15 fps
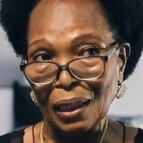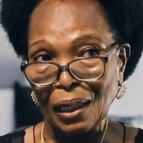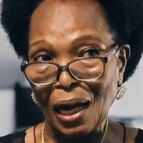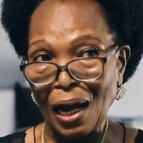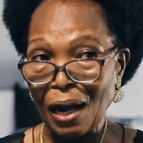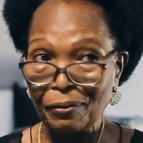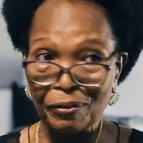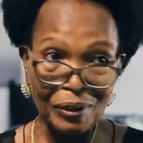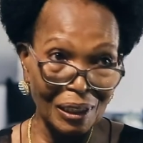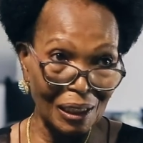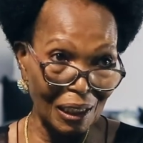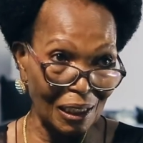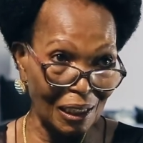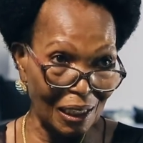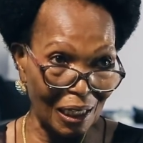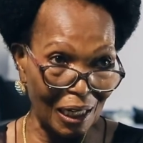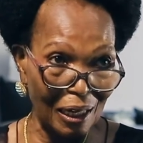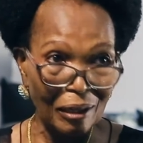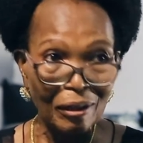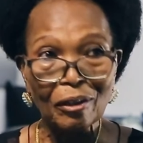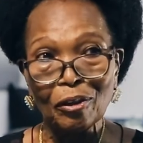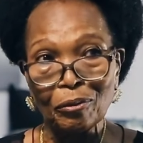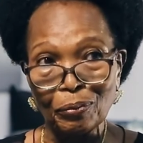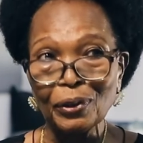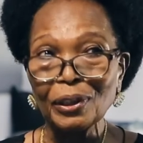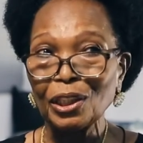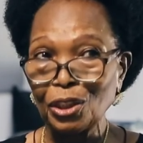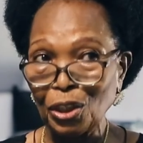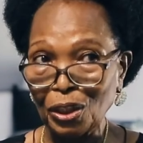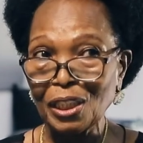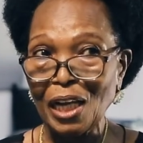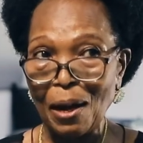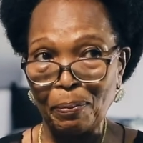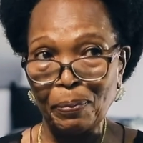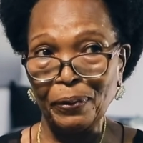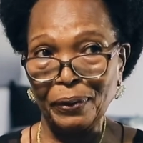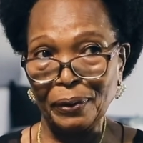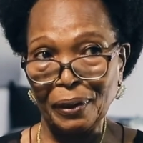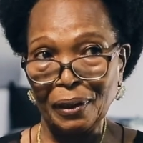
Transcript: I haven't seen it here, but it does happen.